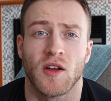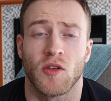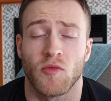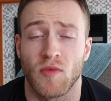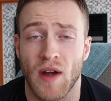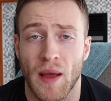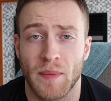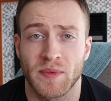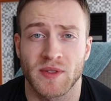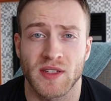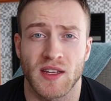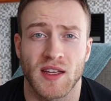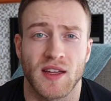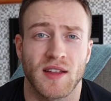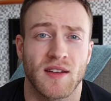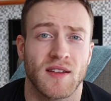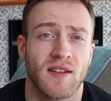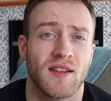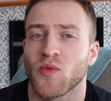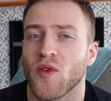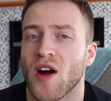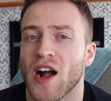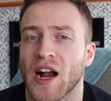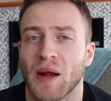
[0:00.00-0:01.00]
reps
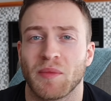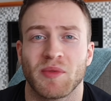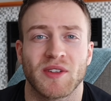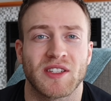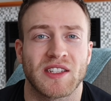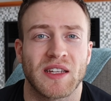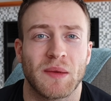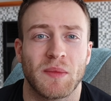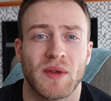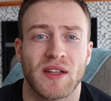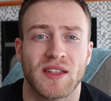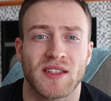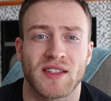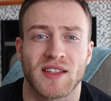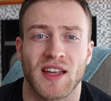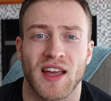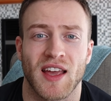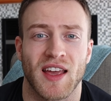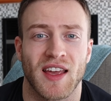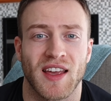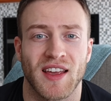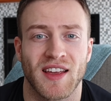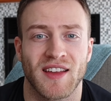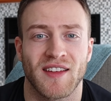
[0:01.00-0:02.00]
in, walk up to someone and
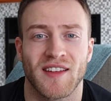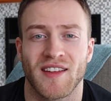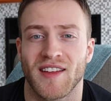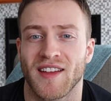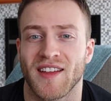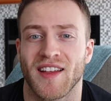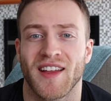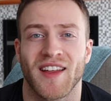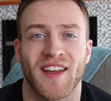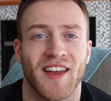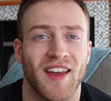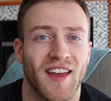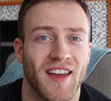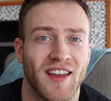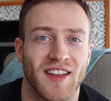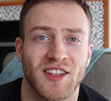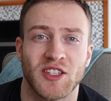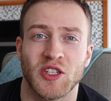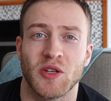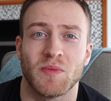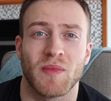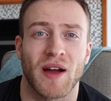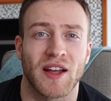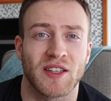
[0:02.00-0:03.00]
say, hey,
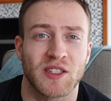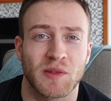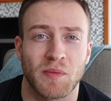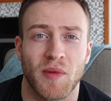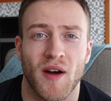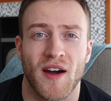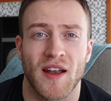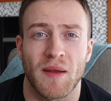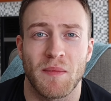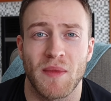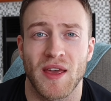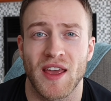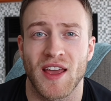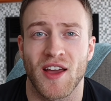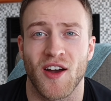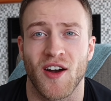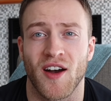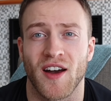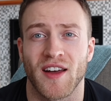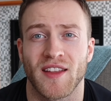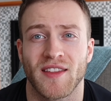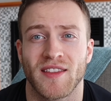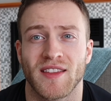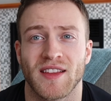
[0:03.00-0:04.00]
do you mind spotting me
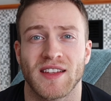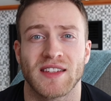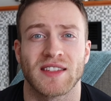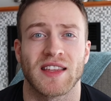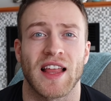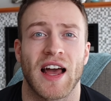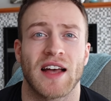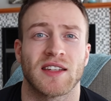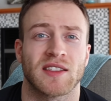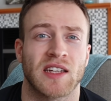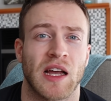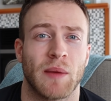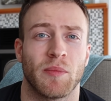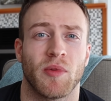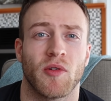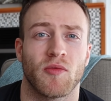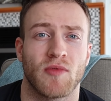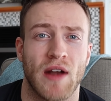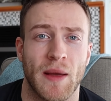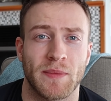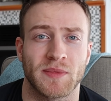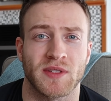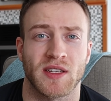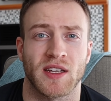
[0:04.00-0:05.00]
on these last couple
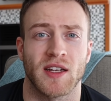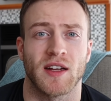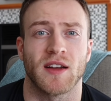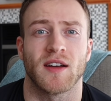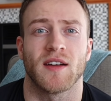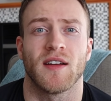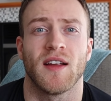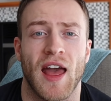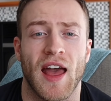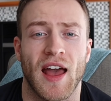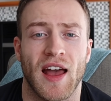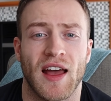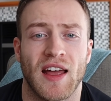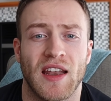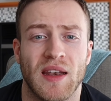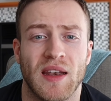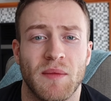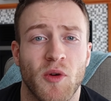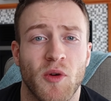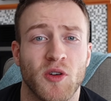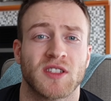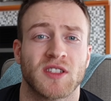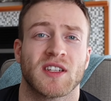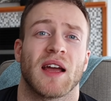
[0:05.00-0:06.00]
reps here?
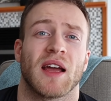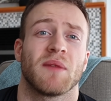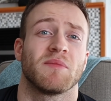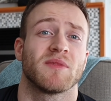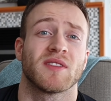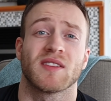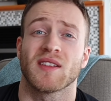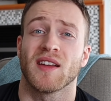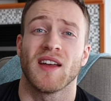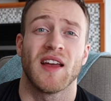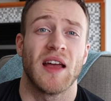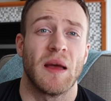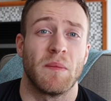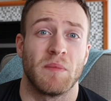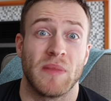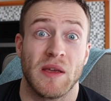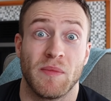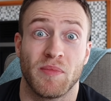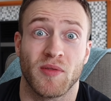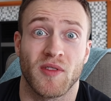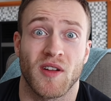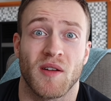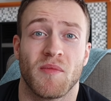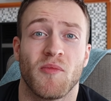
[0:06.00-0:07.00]
And most times
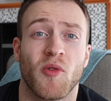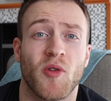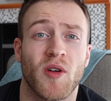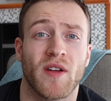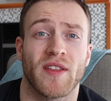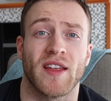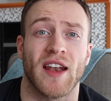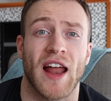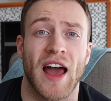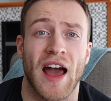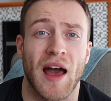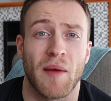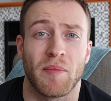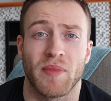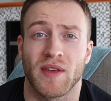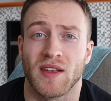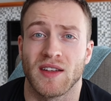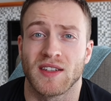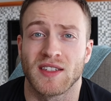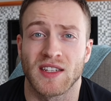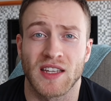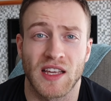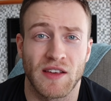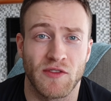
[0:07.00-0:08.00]
people are more than happy
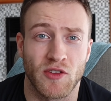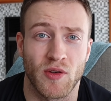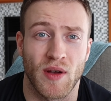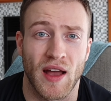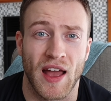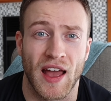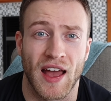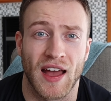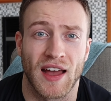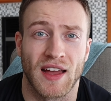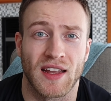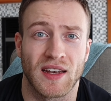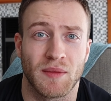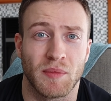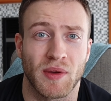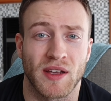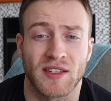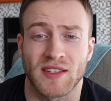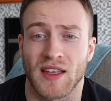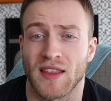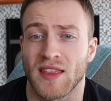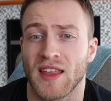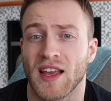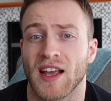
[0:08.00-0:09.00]
to give you a hand
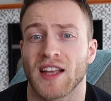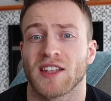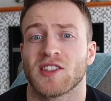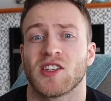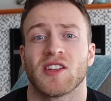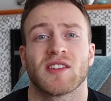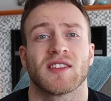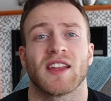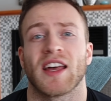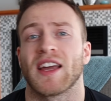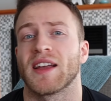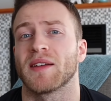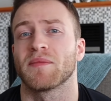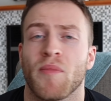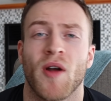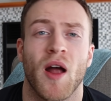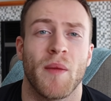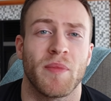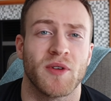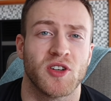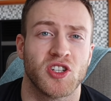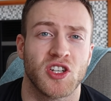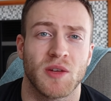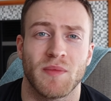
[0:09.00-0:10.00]
because I think it's just like
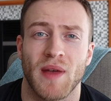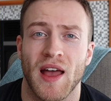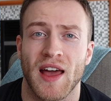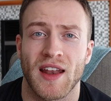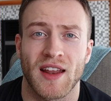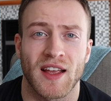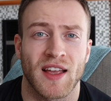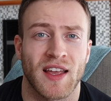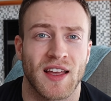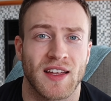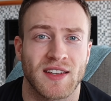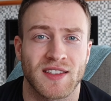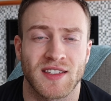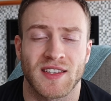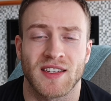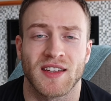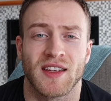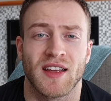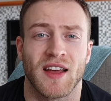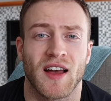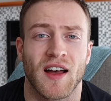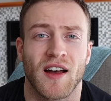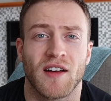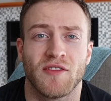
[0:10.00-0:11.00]
proper gym etiquette
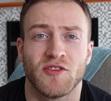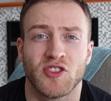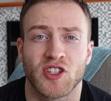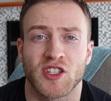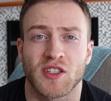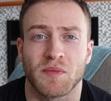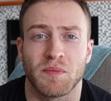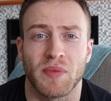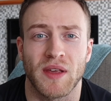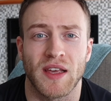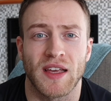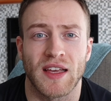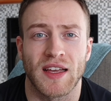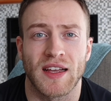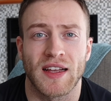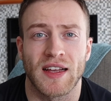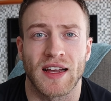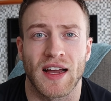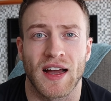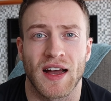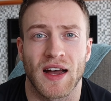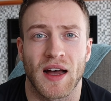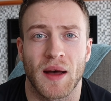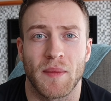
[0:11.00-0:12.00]
of just being
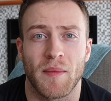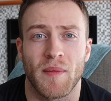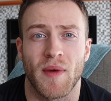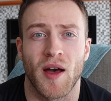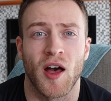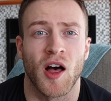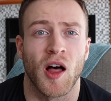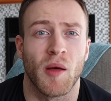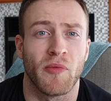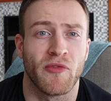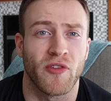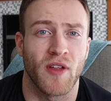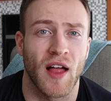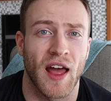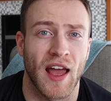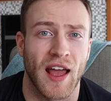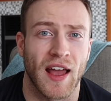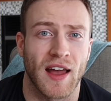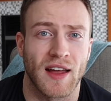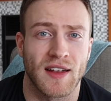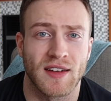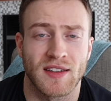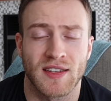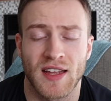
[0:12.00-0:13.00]
a helpful
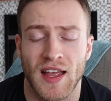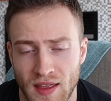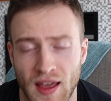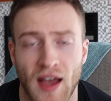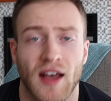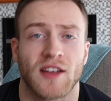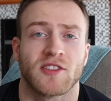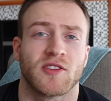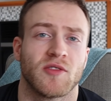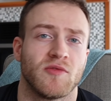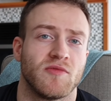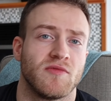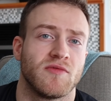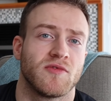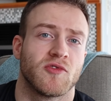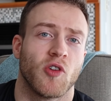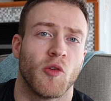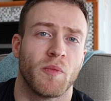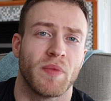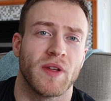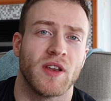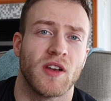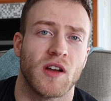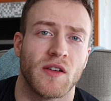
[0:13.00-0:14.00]
hand. Yeah, so
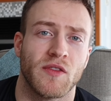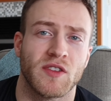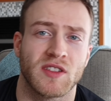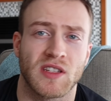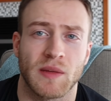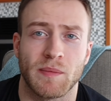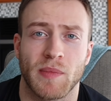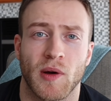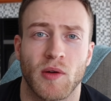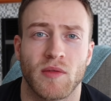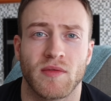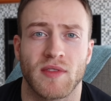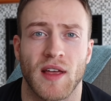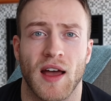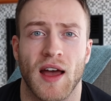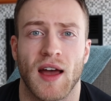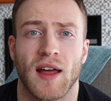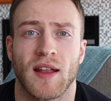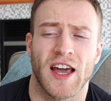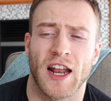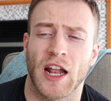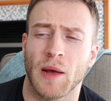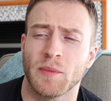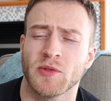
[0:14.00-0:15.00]
don't be nervous about
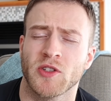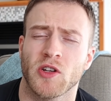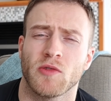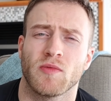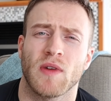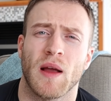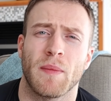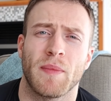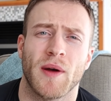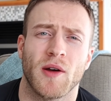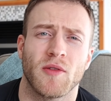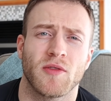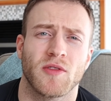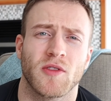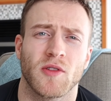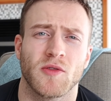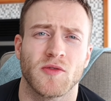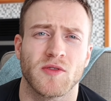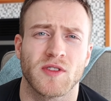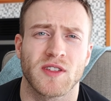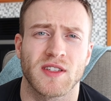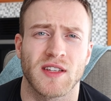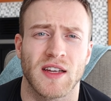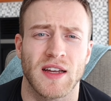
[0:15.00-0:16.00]
that. It helps you rep out
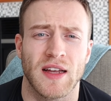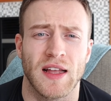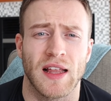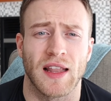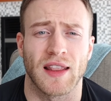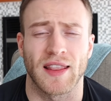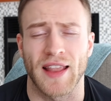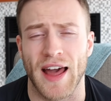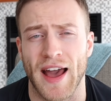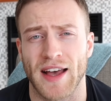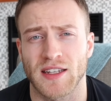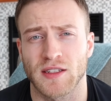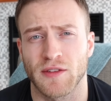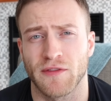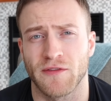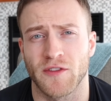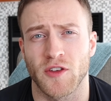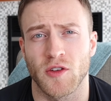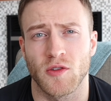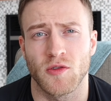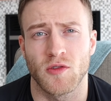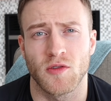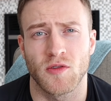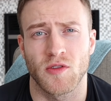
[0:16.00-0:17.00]
those last
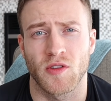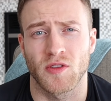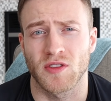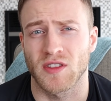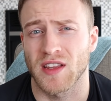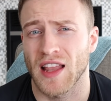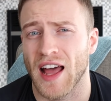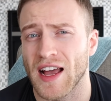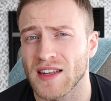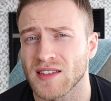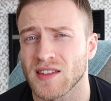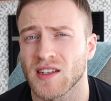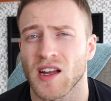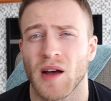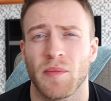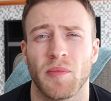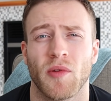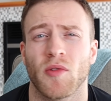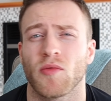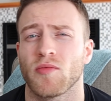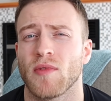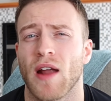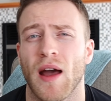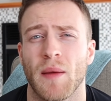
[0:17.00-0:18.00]

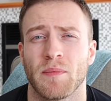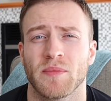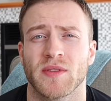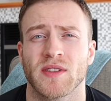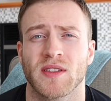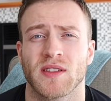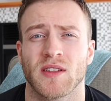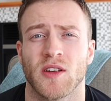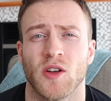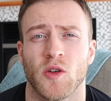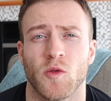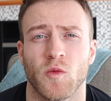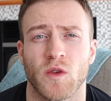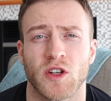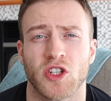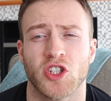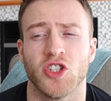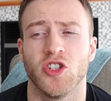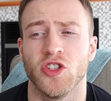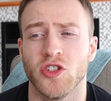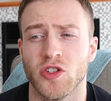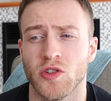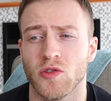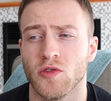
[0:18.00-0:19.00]
couple reps,
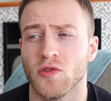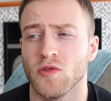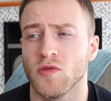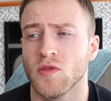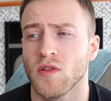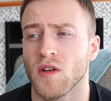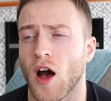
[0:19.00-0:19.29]
which do